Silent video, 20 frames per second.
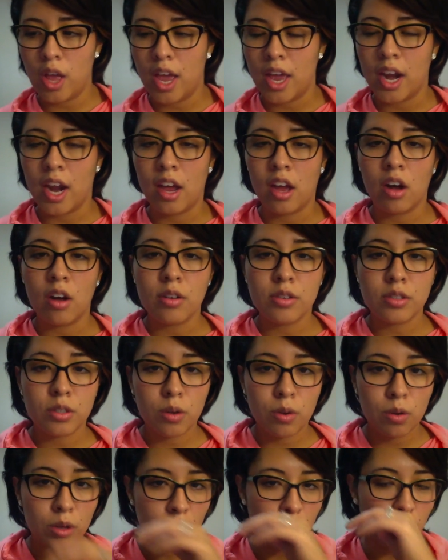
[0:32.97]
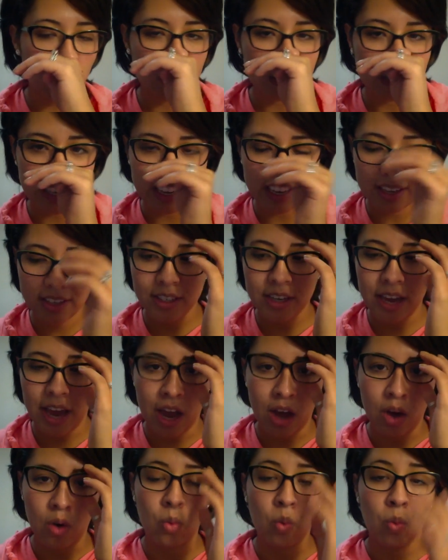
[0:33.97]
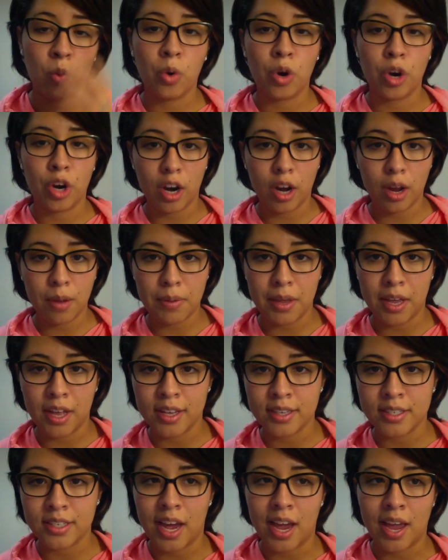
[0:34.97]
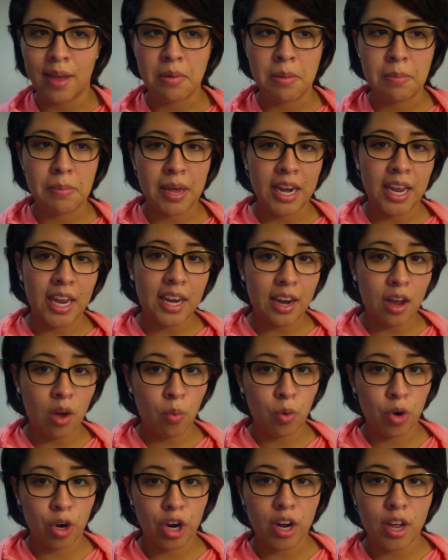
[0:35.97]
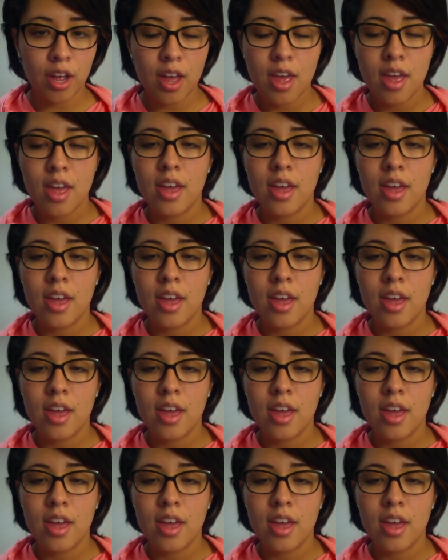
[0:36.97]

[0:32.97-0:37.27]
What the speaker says: and I also use it at work because I am a med aide at work,